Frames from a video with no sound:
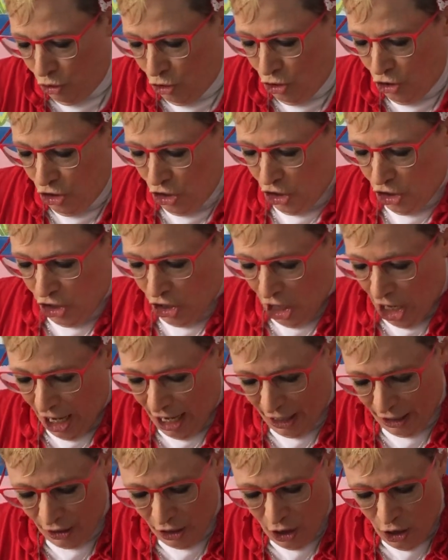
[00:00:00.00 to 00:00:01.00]
to the
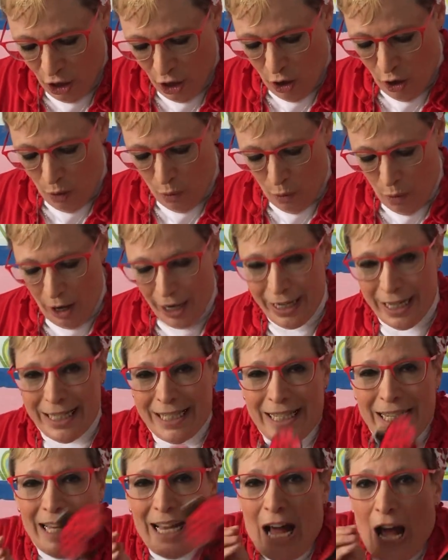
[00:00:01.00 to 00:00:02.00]
child, wanting to
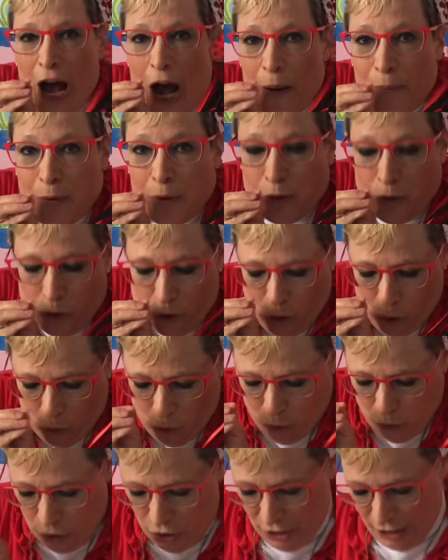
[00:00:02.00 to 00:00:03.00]
see it up
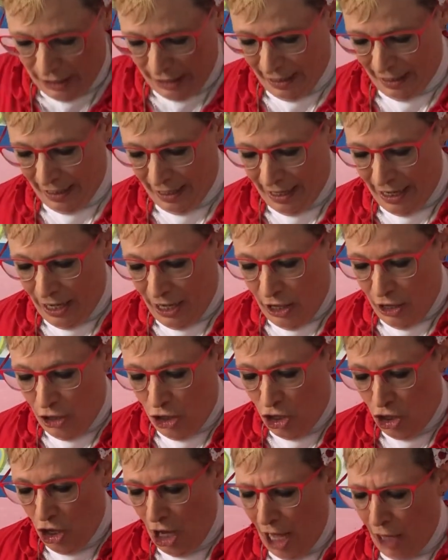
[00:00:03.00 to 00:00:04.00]
close.
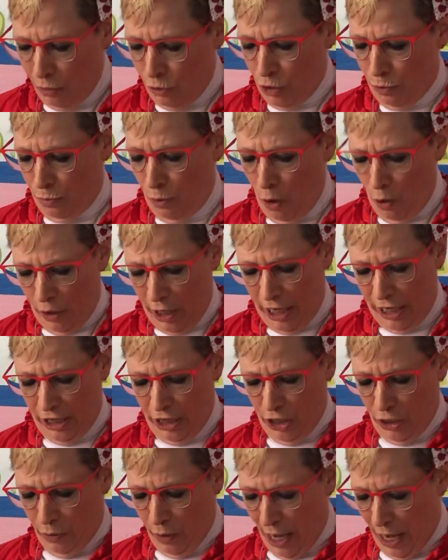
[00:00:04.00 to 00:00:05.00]
The child was poking in
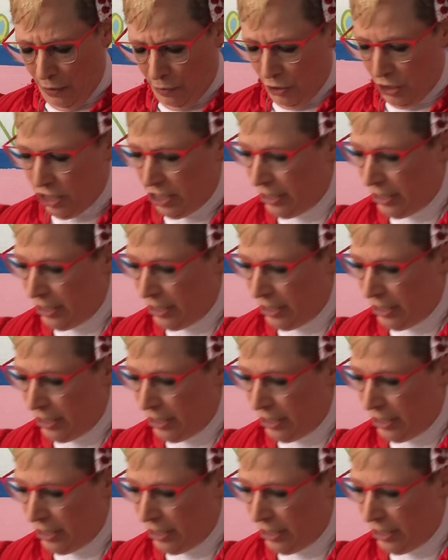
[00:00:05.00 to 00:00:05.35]
the ground with a